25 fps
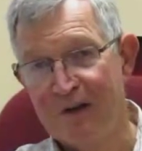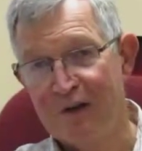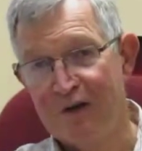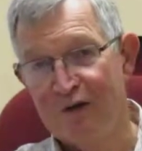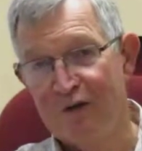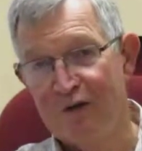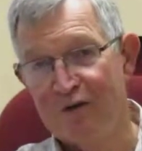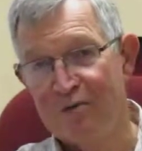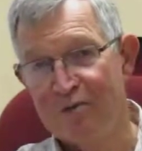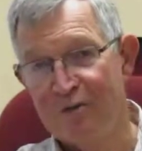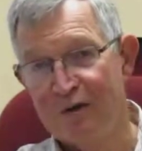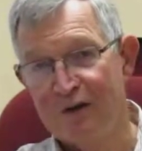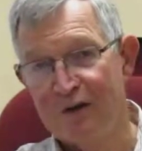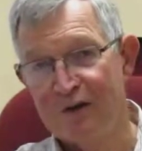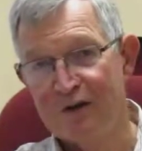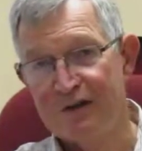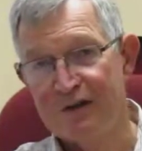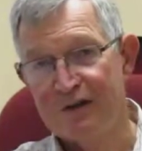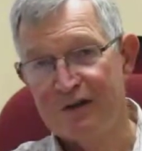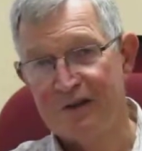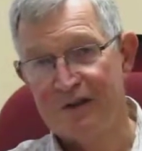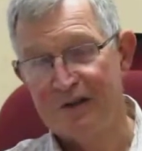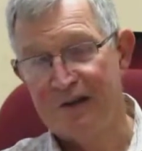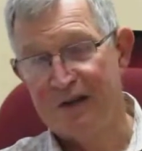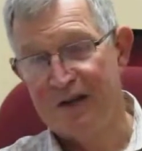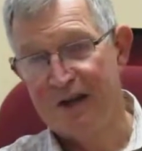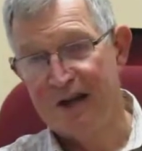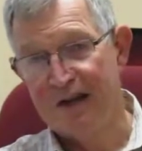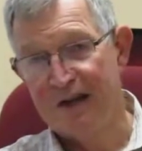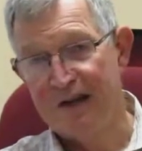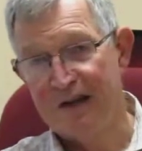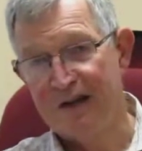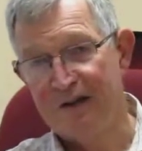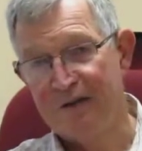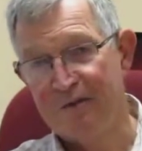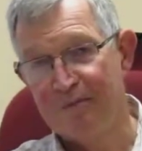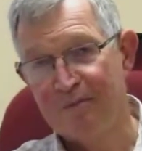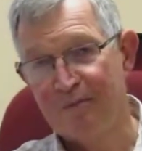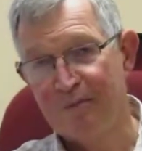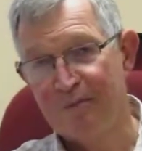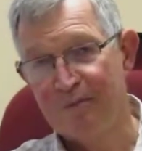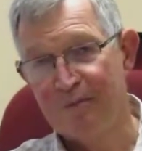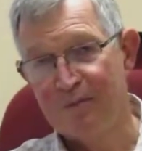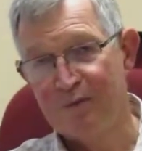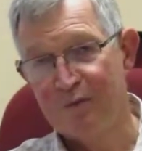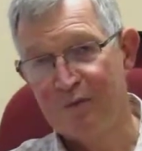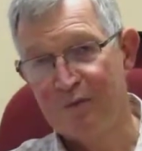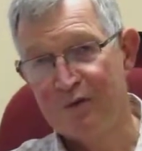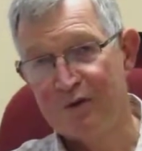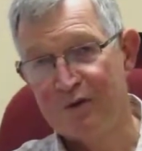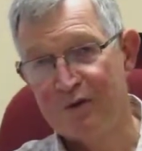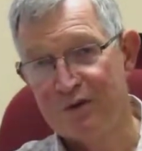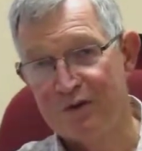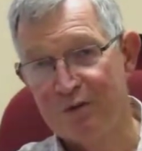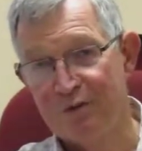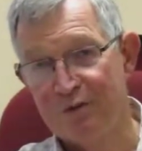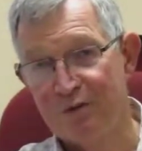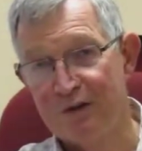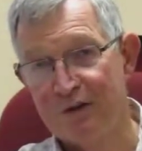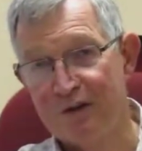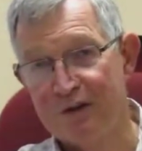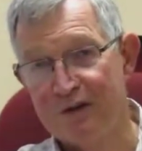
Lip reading: lubricant, which will